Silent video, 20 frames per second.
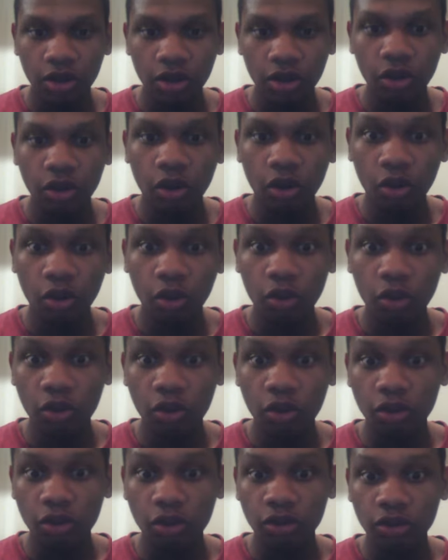
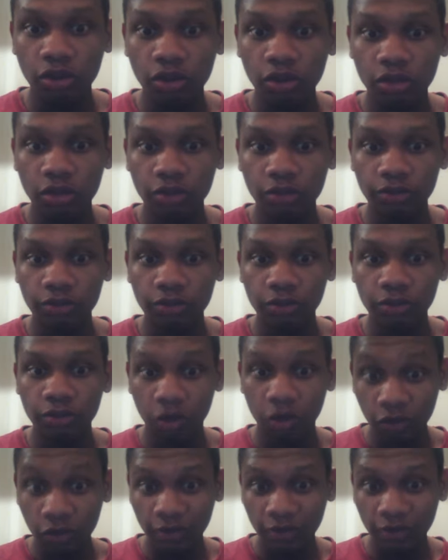whom
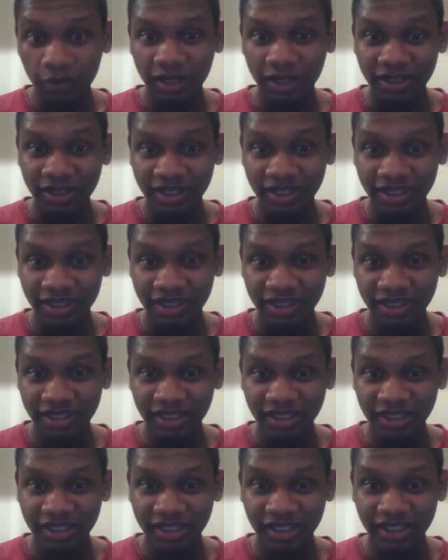I think
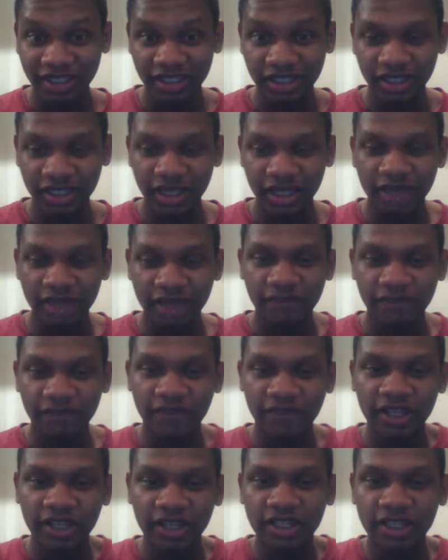the
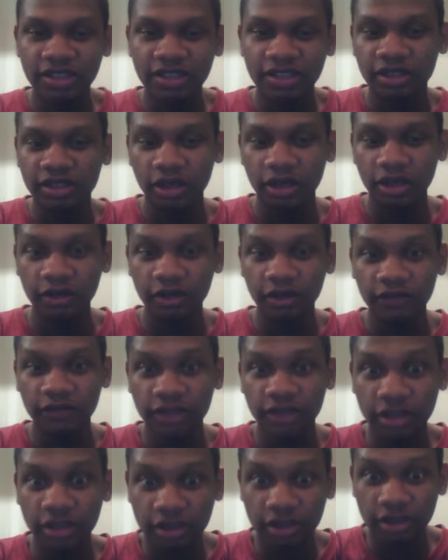face of
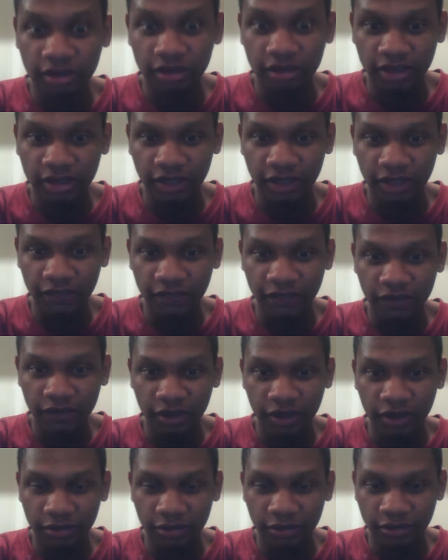the
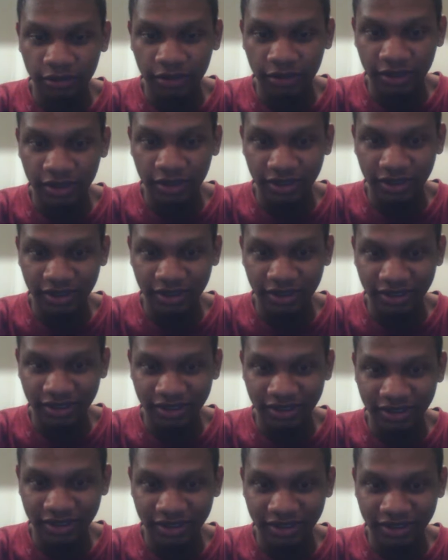WWE
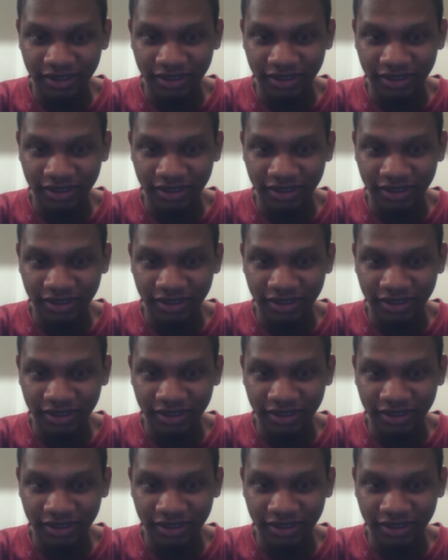is.